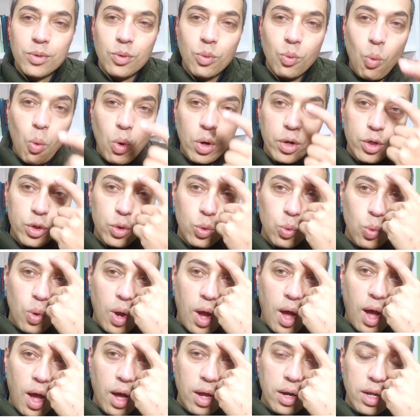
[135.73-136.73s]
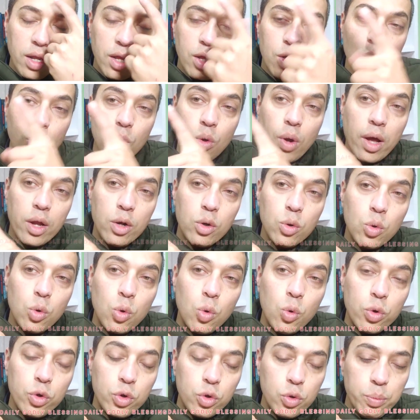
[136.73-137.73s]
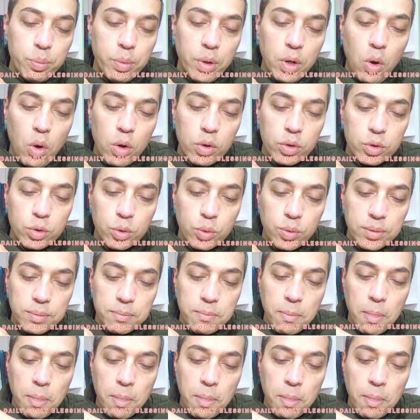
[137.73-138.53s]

What you are and who you belong to.